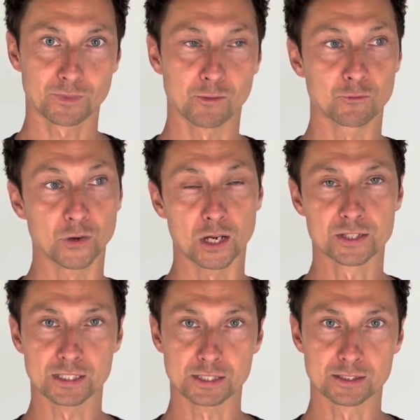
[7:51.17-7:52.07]

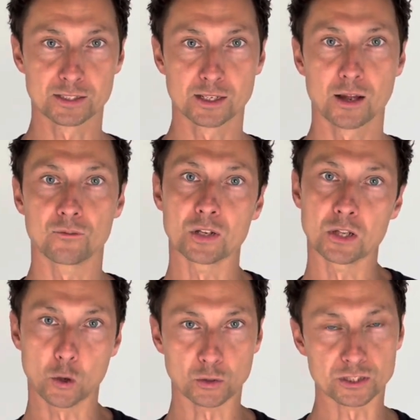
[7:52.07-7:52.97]
versus the
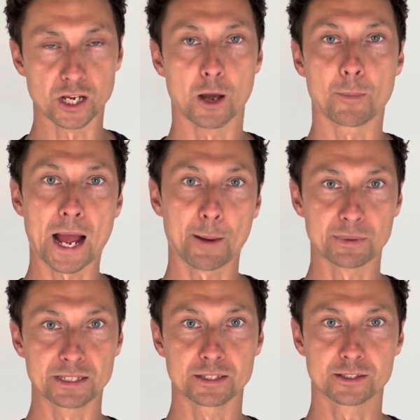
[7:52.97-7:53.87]
long-term
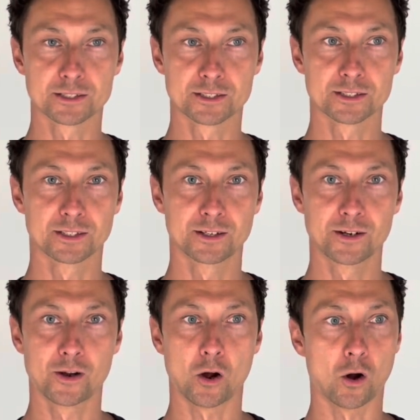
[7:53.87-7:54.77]
happiness
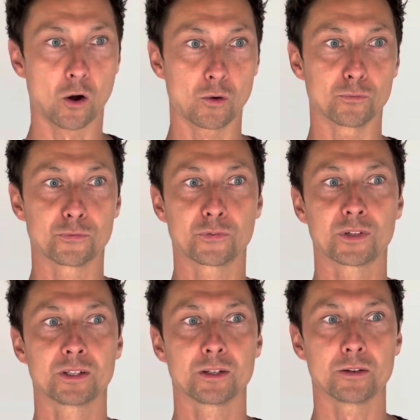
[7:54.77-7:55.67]
of
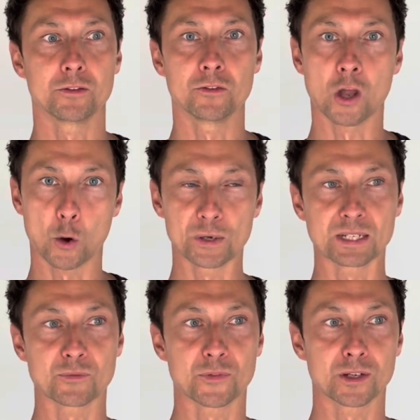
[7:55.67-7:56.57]

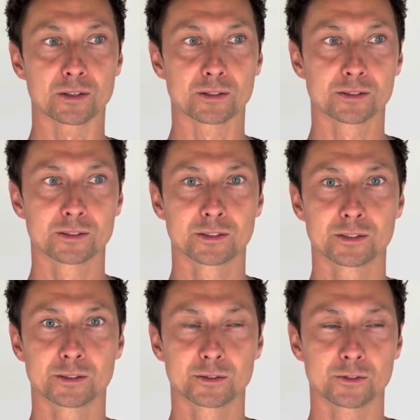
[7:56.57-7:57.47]
knowing that
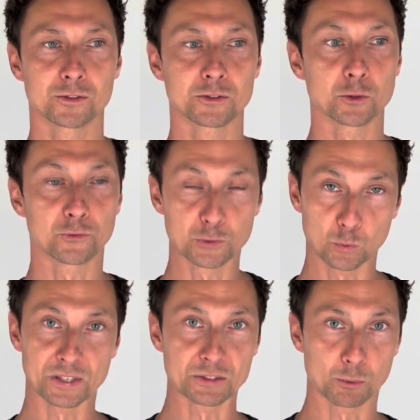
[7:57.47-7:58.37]
you're
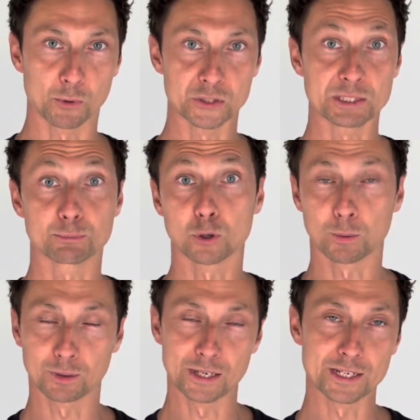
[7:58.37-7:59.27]
fueling your body
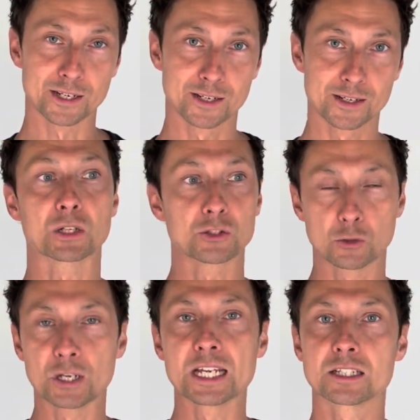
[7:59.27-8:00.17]
properly. Because you're here